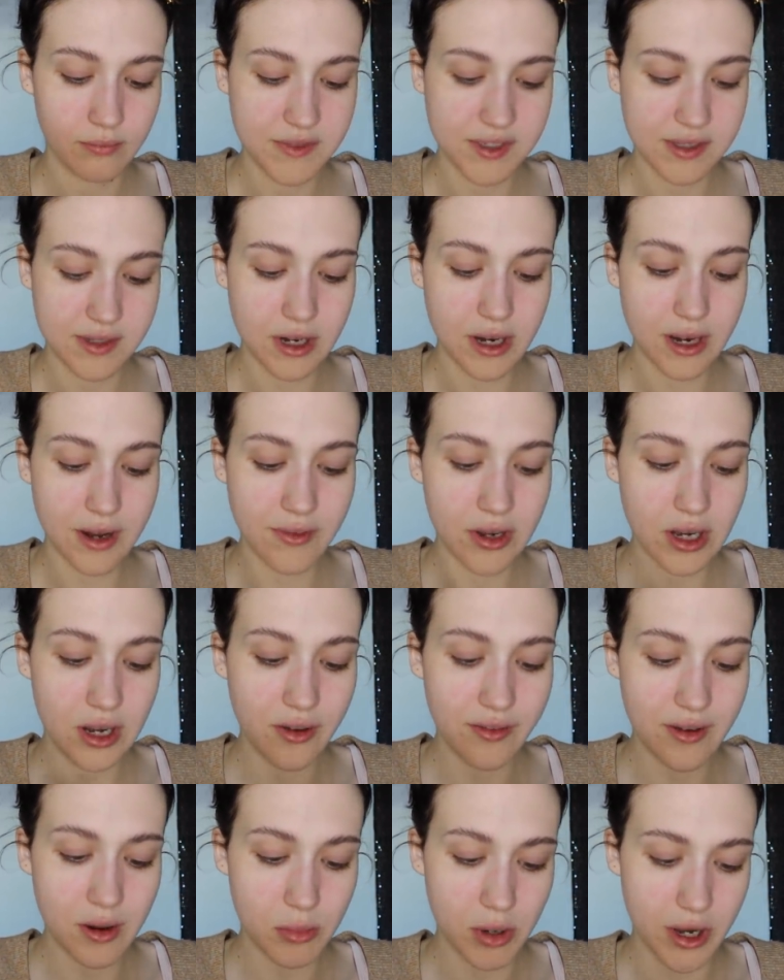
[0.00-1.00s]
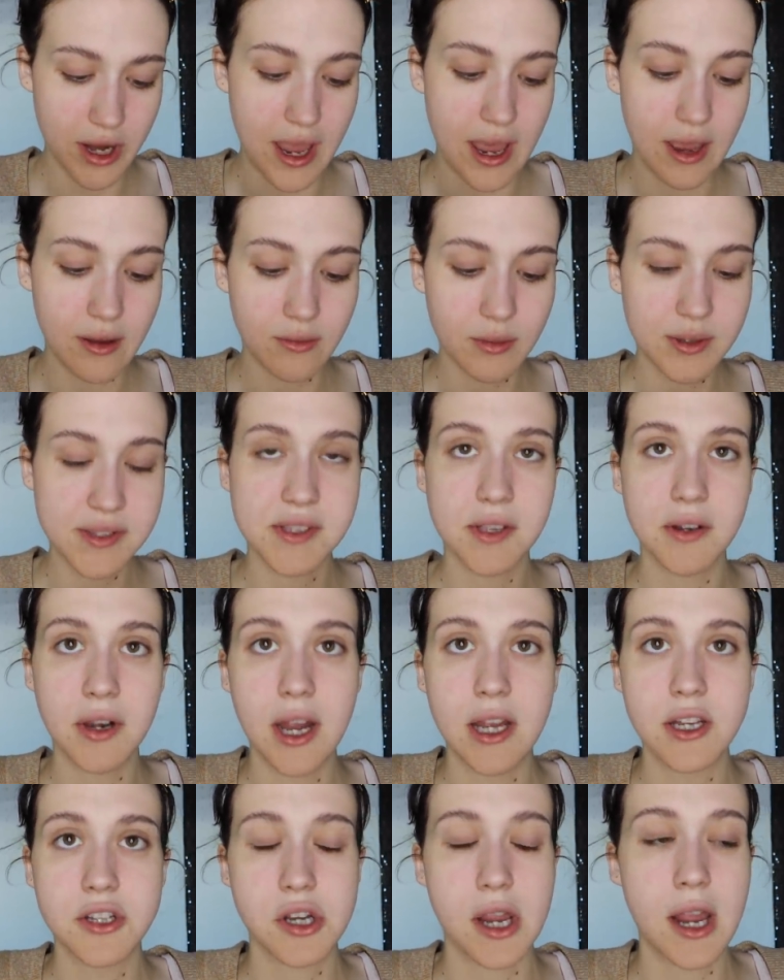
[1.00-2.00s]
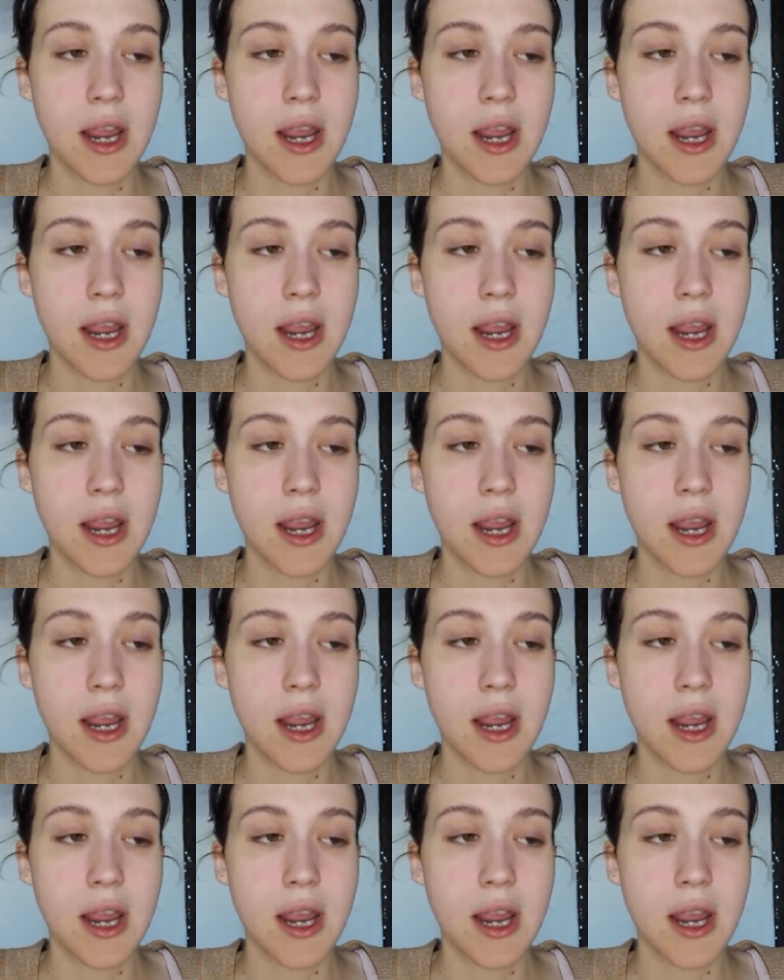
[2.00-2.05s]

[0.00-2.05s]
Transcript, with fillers: it's not even November yet. What's the rush?